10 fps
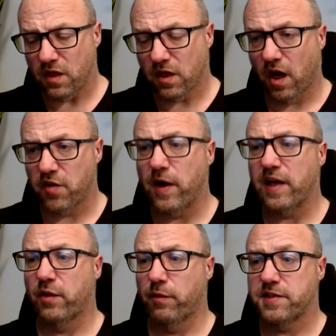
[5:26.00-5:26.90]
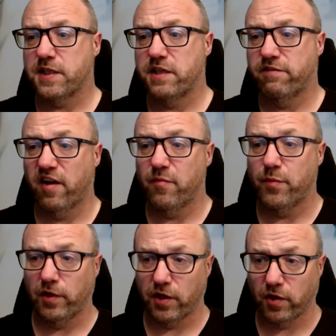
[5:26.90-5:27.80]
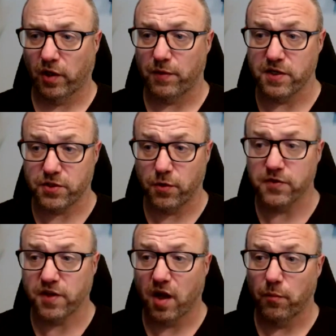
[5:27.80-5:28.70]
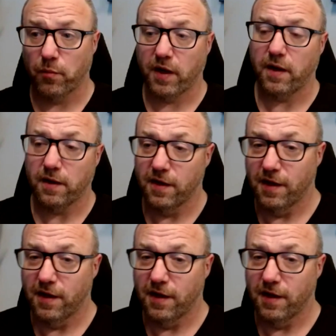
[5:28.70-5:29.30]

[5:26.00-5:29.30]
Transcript: contracted with a $65 billion insurance company,